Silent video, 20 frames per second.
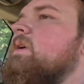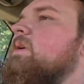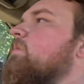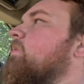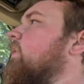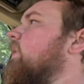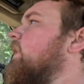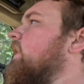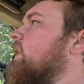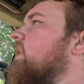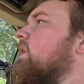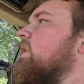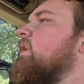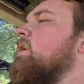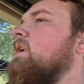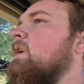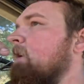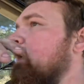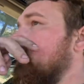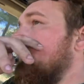but
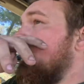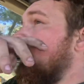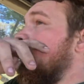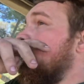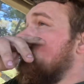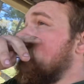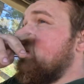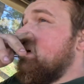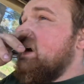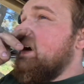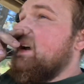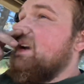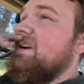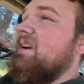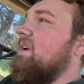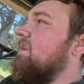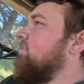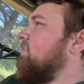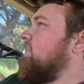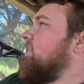I got about,
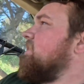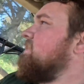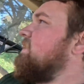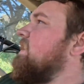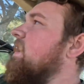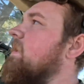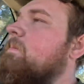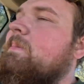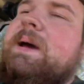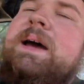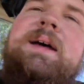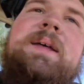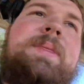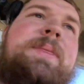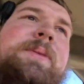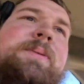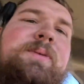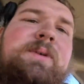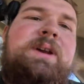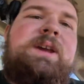I'm gonna say about
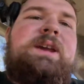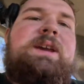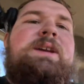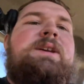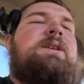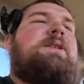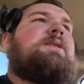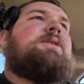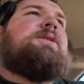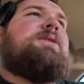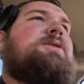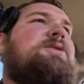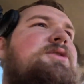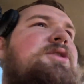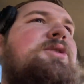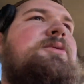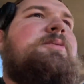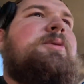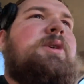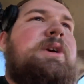3 or
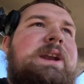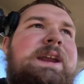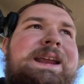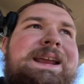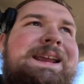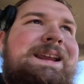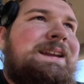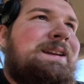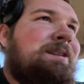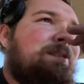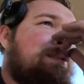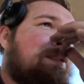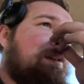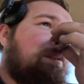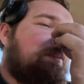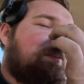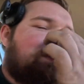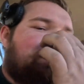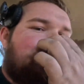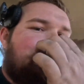2.8,
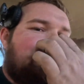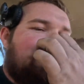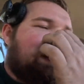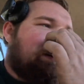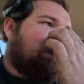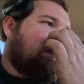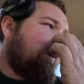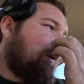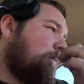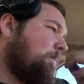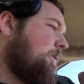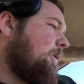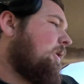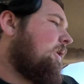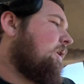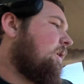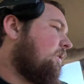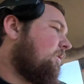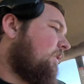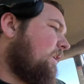something in that
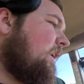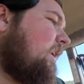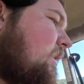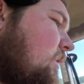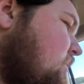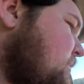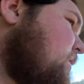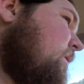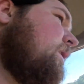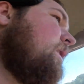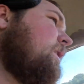ballpark of acres